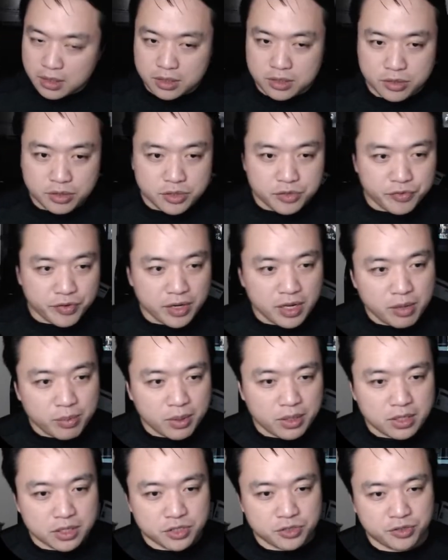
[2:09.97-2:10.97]
So it's really
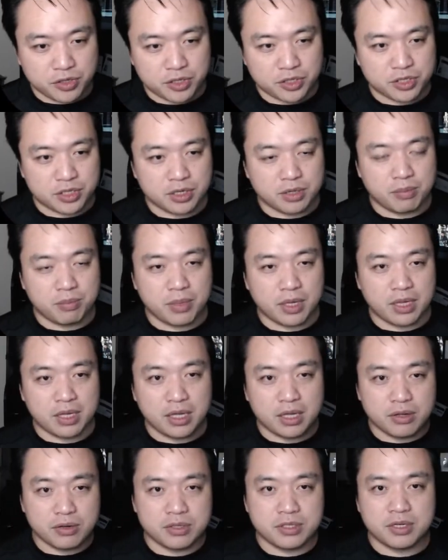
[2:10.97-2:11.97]
about the structure. But
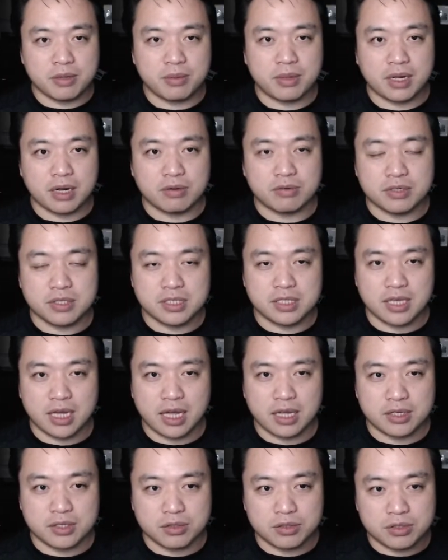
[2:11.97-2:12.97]
the other tip that I would
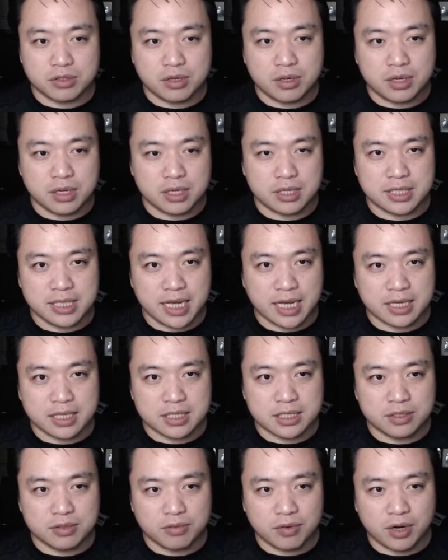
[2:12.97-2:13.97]
say is also in the
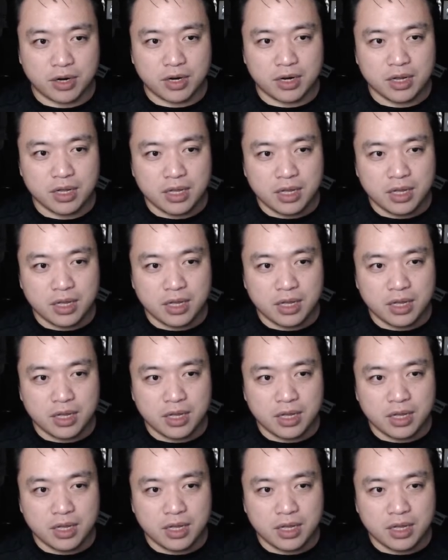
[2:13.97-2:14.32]
text, where